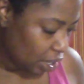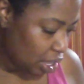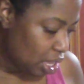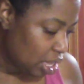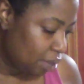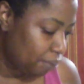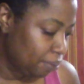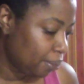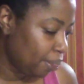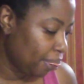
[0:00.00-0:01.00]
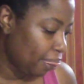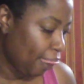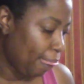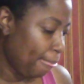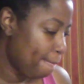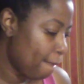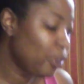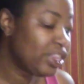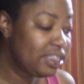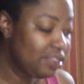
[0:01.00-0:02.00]
or
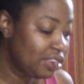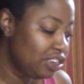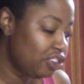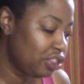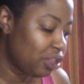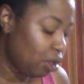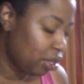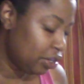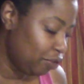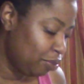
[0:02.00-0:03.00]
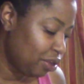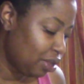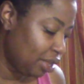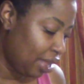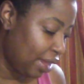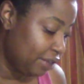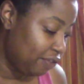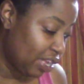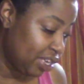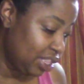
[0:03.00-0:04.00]
listening to the audiobook again,
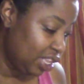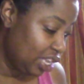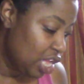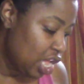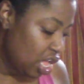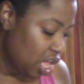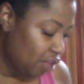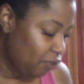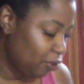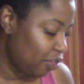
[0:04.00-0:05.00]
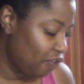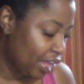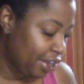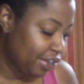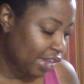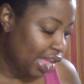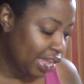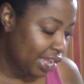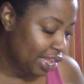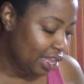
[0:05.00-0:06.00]
finally, of With the Fire on
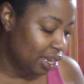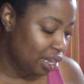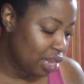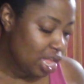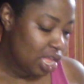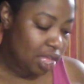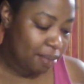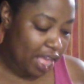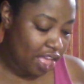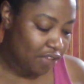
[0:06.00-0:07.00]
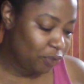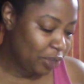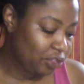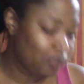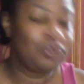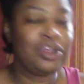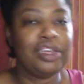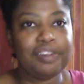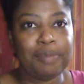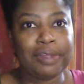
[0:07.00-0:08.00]
High, and I'm halfway through.
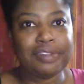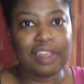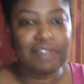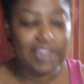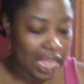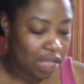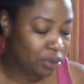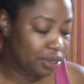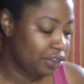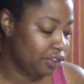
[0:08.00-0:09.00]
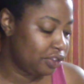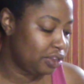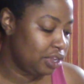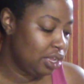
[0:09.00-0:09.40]
It's about 7 hours.